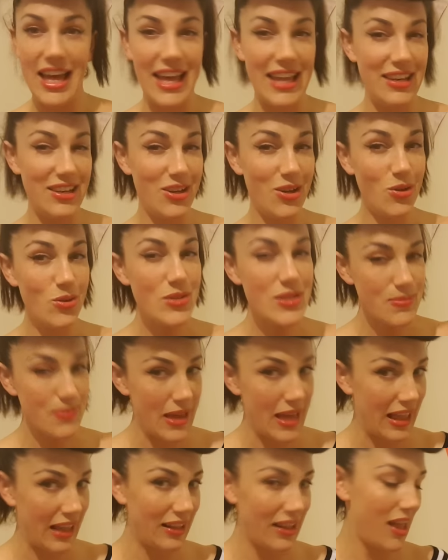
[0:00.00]
and no
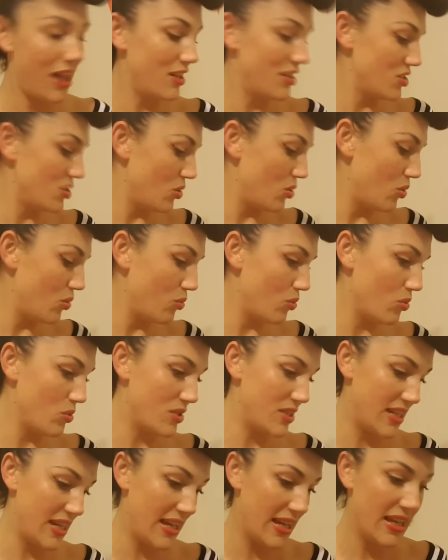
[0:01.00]
smell under hot
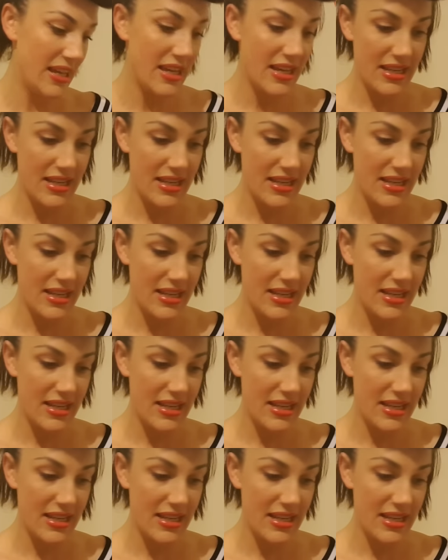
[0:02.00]
water.